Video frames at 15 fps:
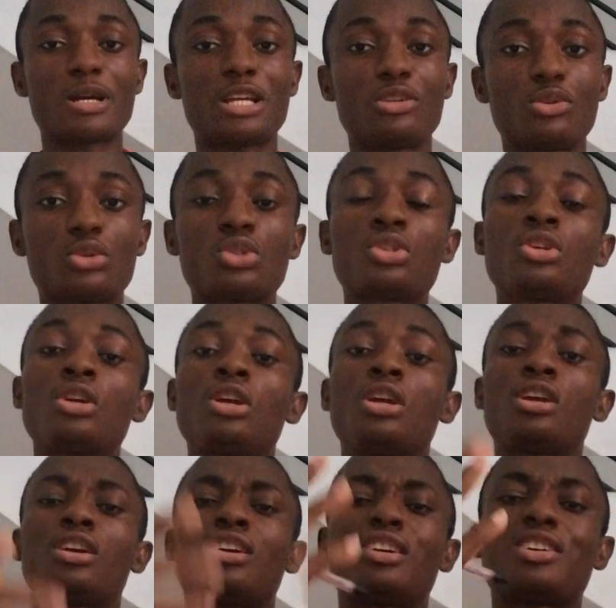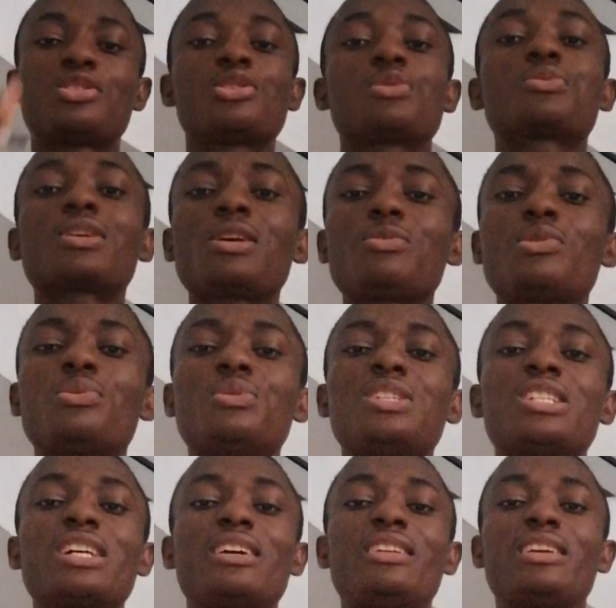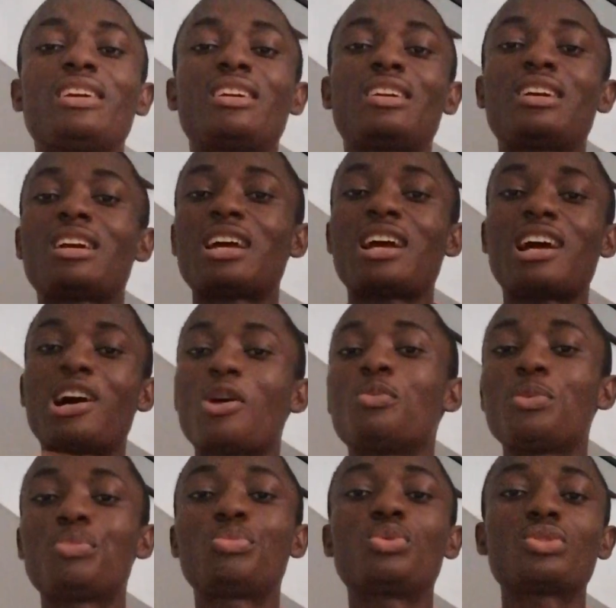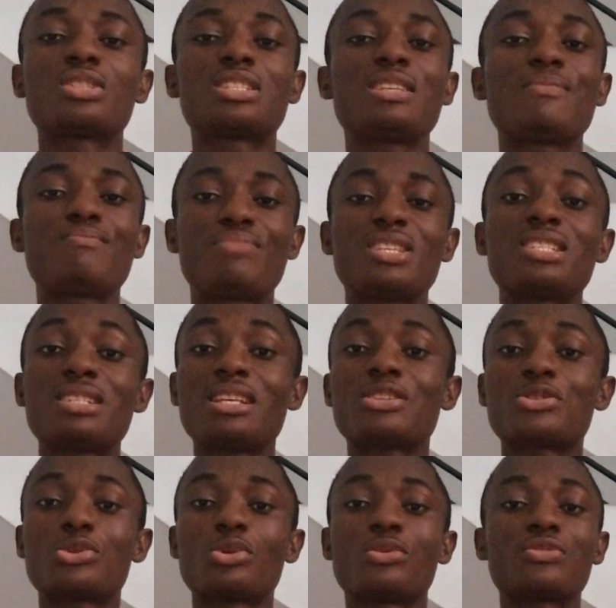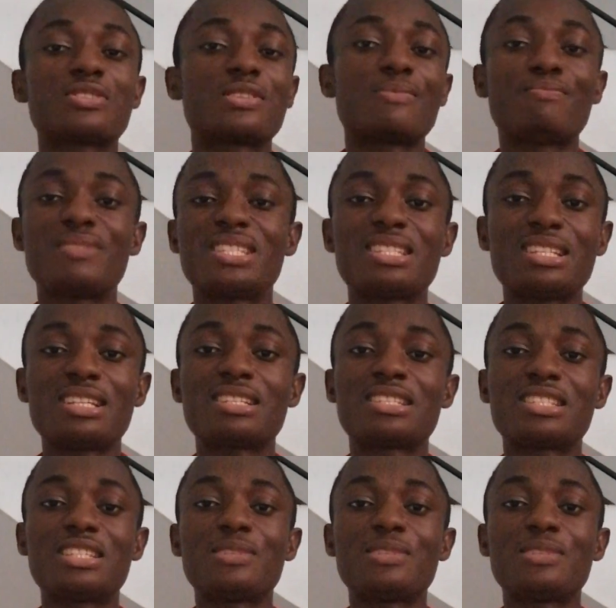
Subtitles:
minus. Subscribe to the channel. I'll be posting business stuff, business